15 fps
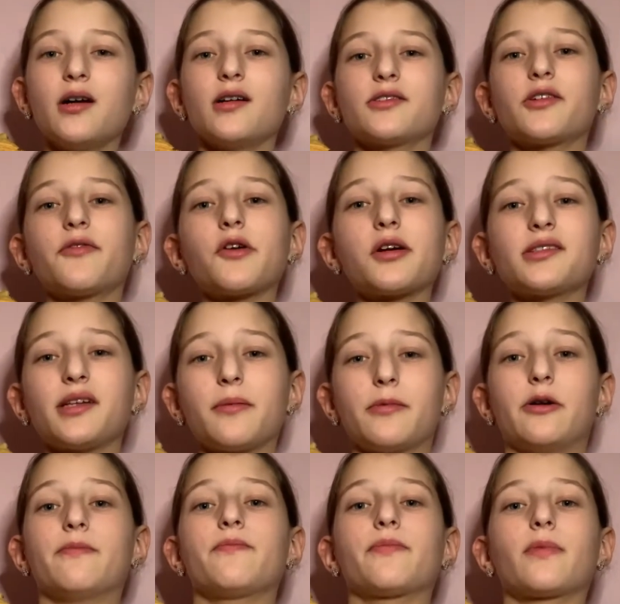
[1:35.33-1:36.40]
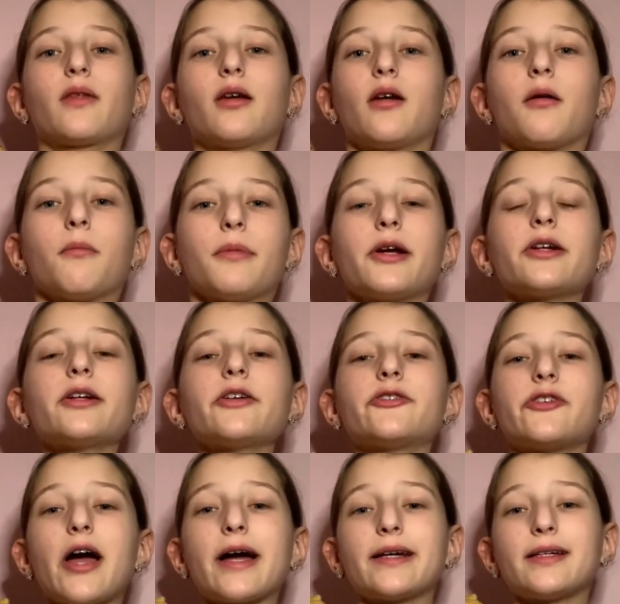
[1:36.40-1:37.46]
So for example,
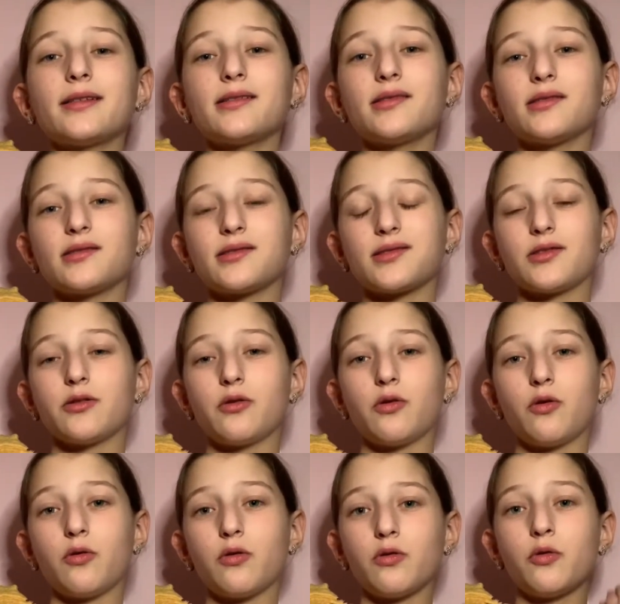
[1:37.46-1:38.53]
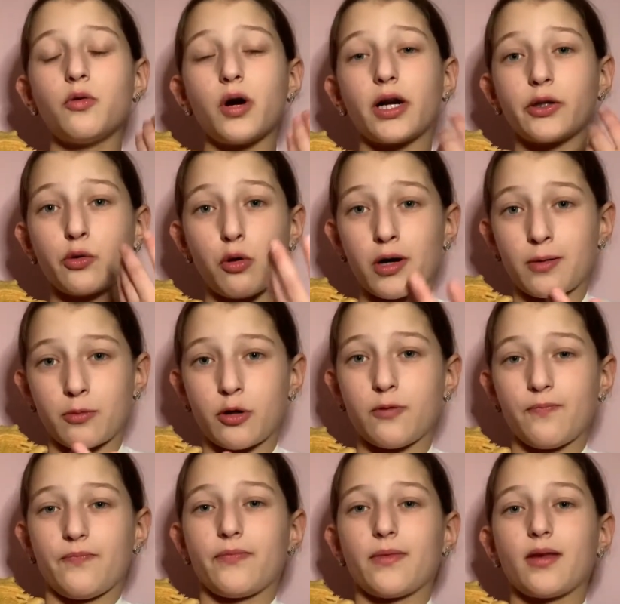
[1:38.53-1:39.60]
bearded dragons who are
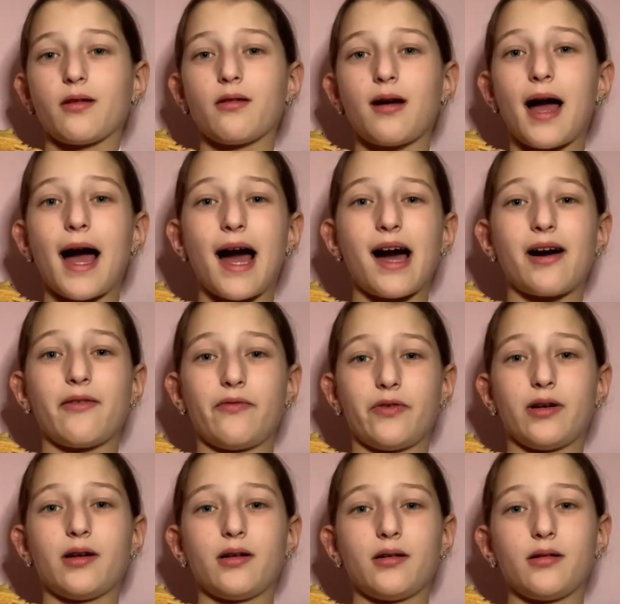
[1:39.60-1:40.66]
normal have